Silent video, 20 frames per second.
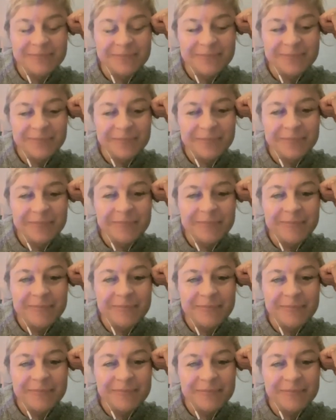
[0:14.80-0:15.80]

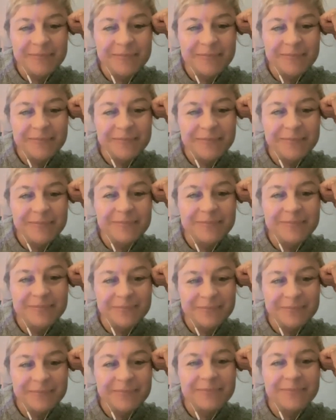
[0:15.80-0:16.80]

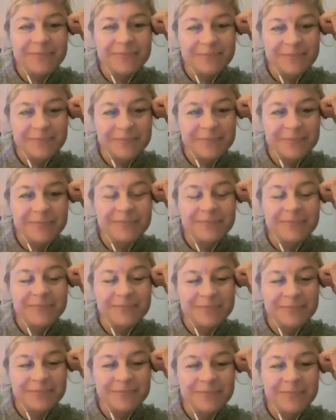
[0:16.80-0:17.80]

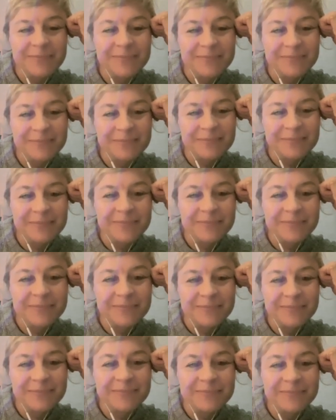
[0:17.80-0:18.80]

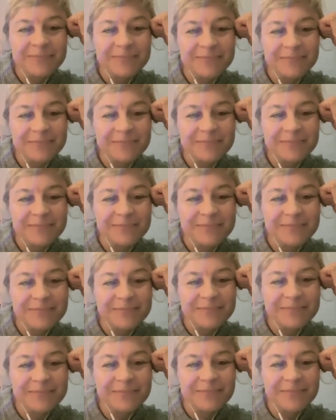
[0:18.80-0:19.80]

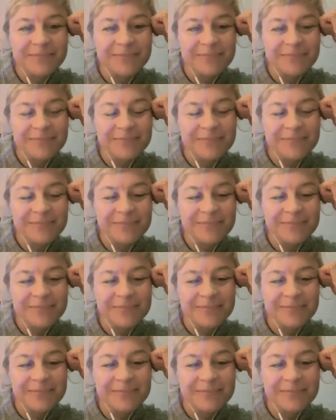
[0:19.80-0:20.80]

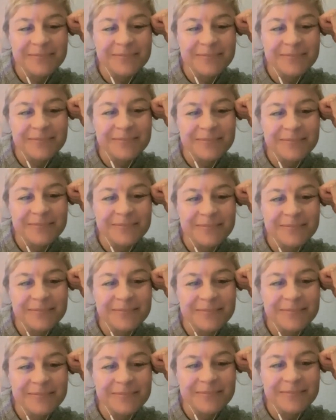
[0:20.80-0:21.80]

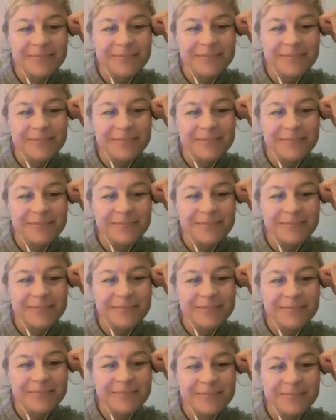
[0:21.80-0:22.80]
(silent)